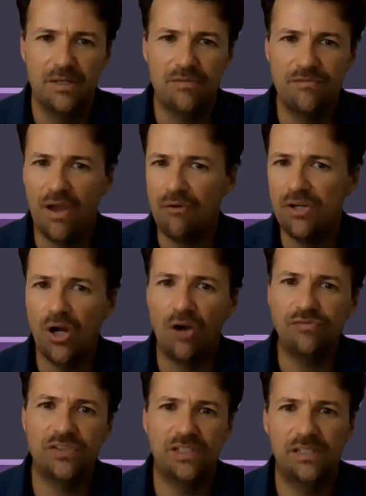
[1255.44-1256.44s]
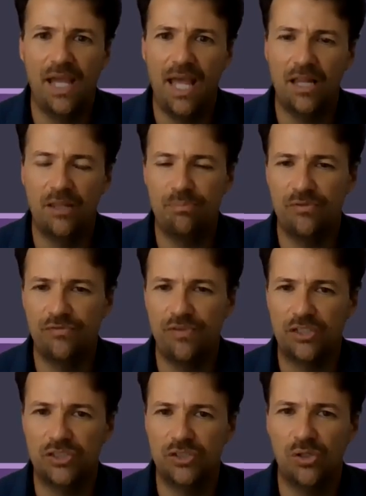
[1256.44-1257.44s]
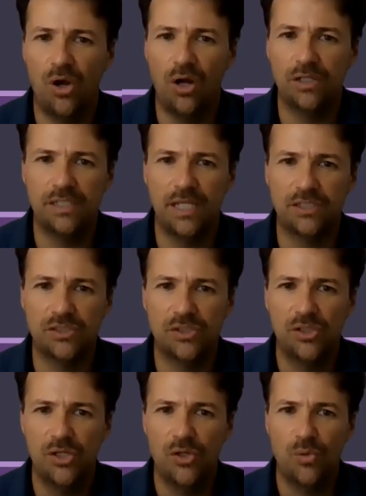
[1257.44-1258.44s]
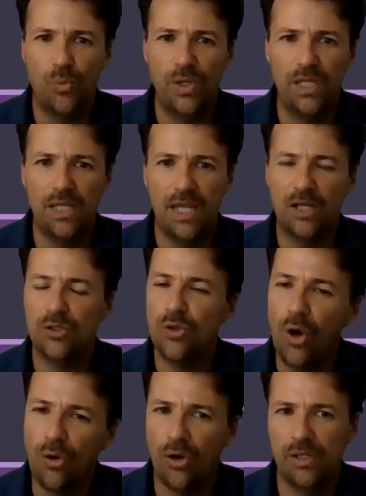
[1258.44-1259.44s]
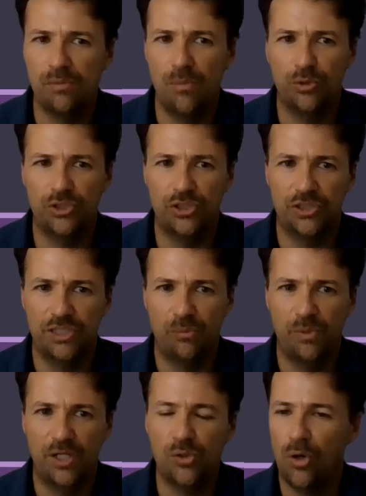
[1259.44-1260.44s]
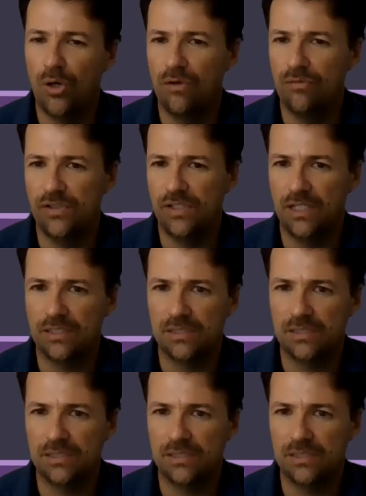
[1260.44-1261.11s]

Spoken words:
Very often in the health professional context, we ignore our emotions and we ignore our feelings.